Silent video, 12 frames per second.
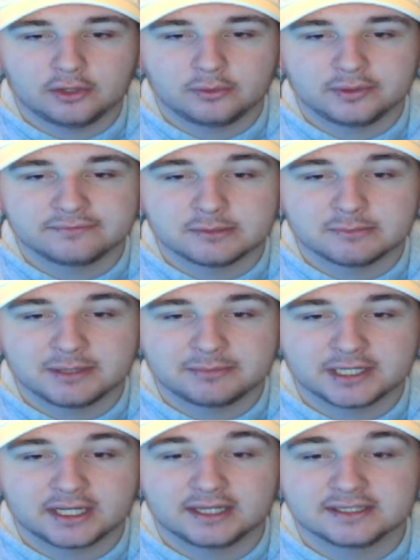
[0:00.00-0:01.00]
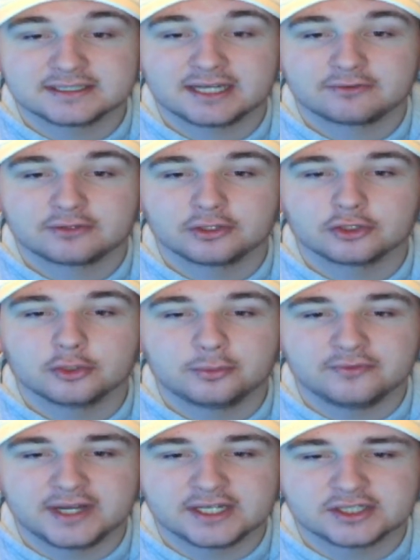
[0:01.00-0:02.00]
with Namibia, as the African Cup of
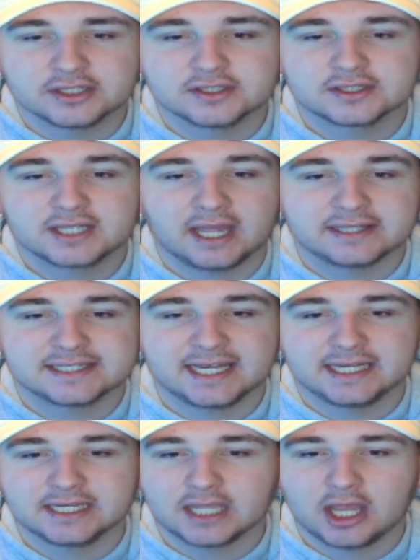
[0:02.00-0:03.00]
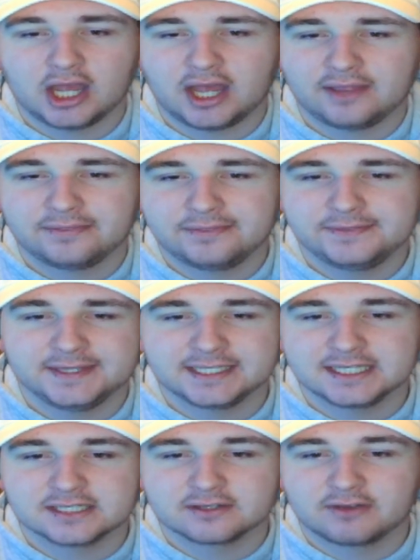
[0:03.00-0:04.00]
Nations can take, I think
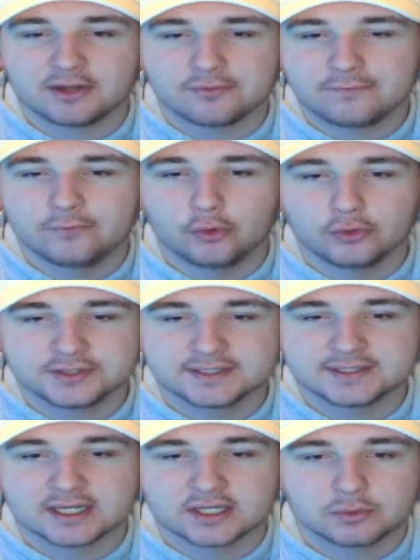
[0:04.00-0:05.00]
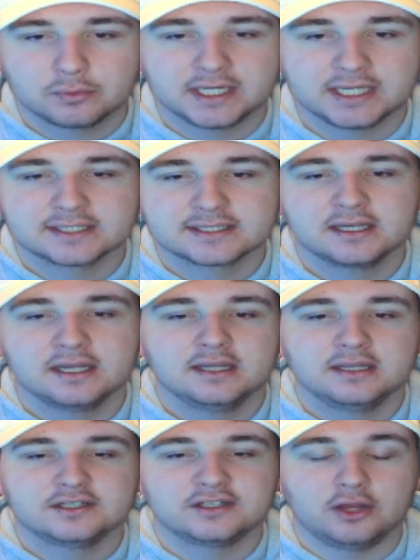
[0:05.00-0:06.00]
it's around four to six weeks.
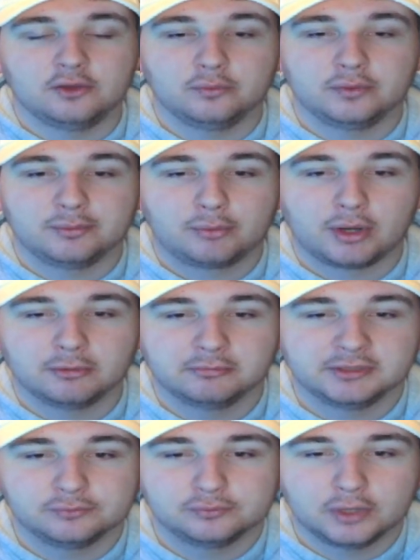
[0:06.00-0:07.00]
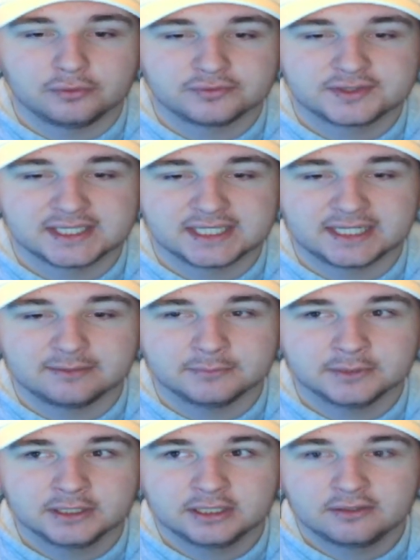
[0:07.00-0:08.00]
So we probably won't see him
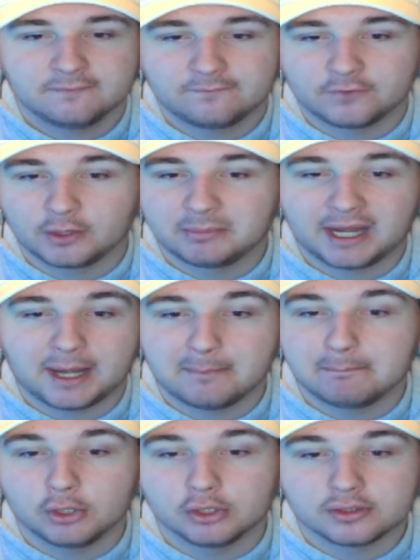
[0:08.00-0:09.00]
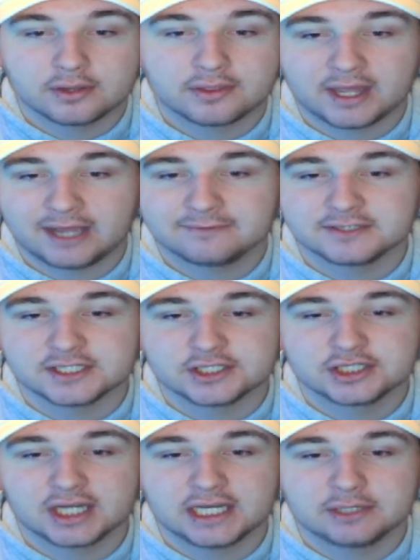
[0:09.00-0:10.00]
for about a month after
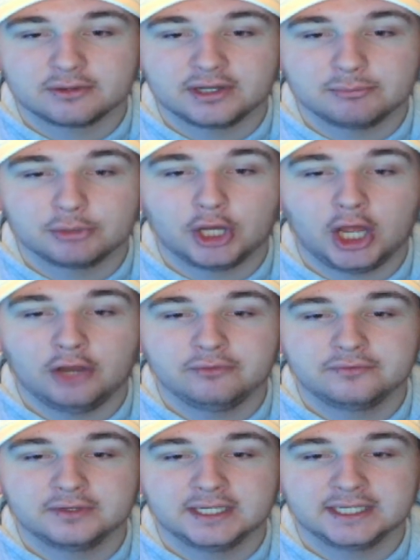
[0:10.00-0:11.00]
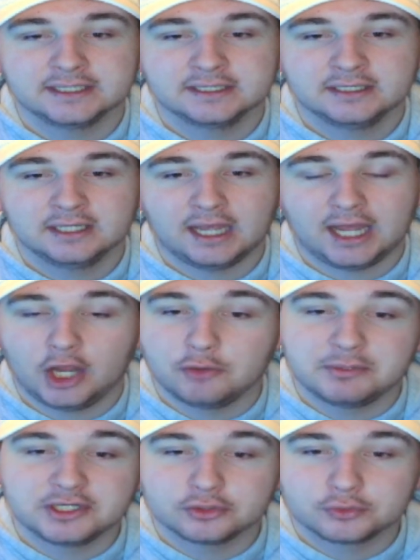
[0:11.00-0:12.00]
January. But hopefully, I hope
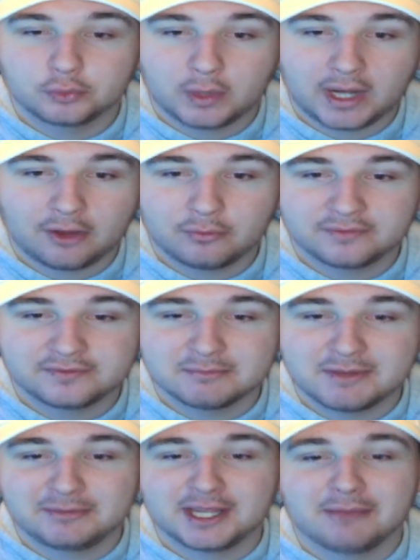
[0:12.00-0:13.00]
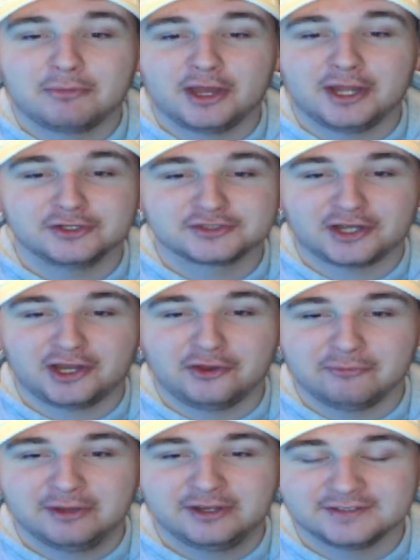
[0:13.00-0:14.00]
he does well with Namibia, but I also
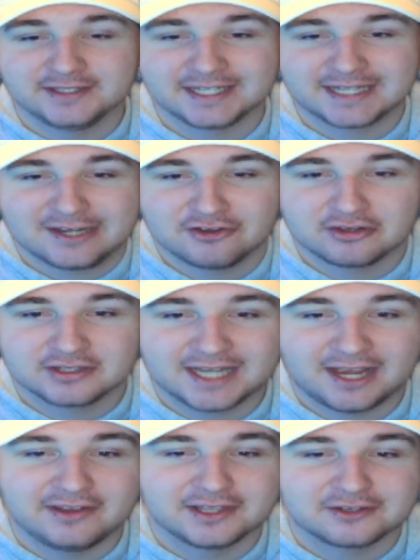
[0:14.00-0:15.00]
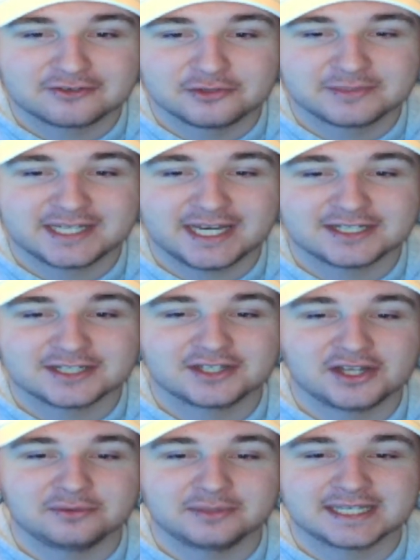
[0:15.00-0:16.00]
hope that they get knocked out in the group stages so
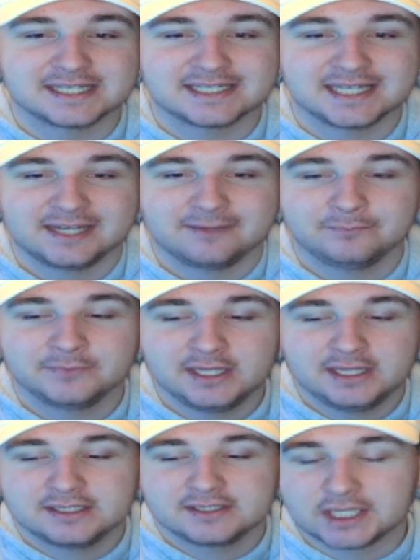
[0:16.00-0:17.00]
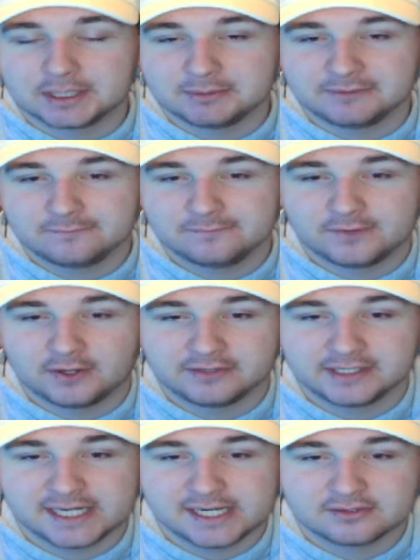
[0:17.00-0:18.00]
that we can see him. It's going to be
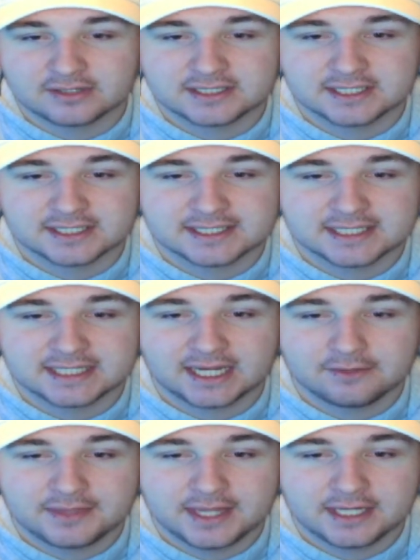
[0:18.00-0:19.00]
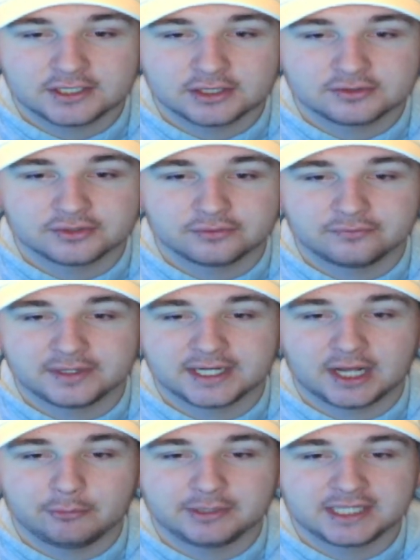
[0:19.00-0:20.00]
very interesting to see how they do, something
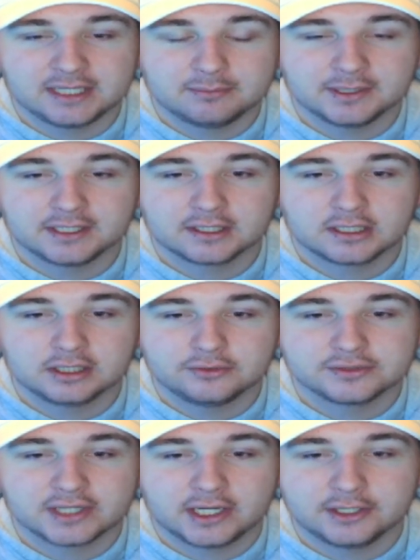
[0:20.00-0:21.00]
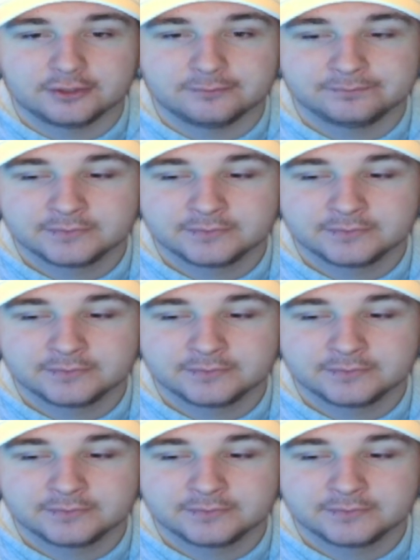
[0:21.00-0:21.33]
I'll be keeping a close eye on.